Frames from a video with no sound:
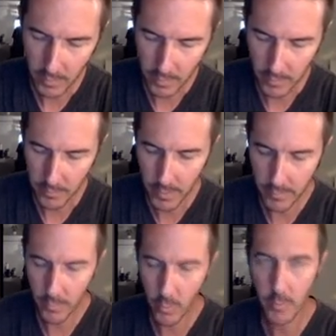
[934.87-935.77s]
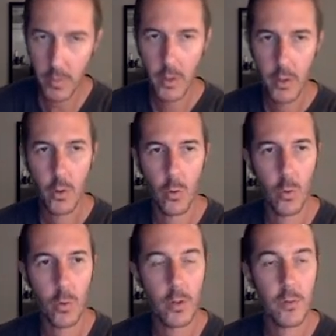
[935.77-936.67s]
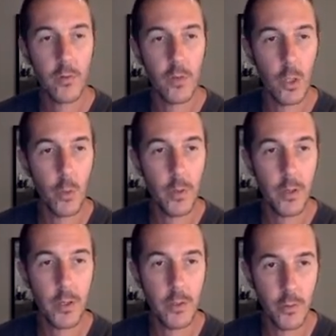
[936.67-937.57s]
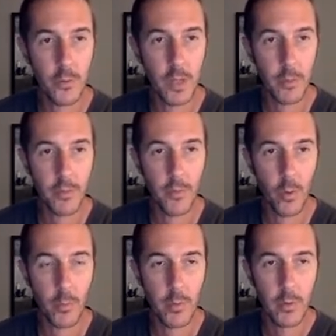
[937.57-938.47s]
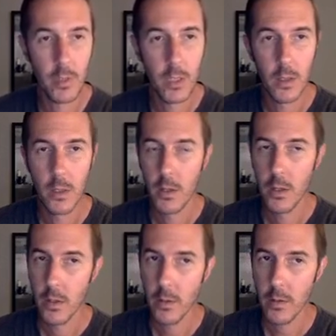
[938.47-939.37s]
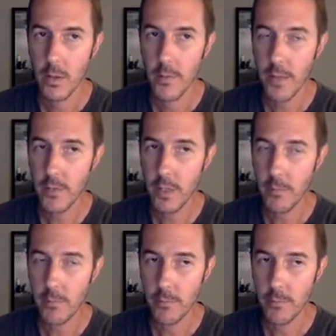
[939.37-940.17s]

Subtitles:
plus b form, or slope-intercept form. And that's it.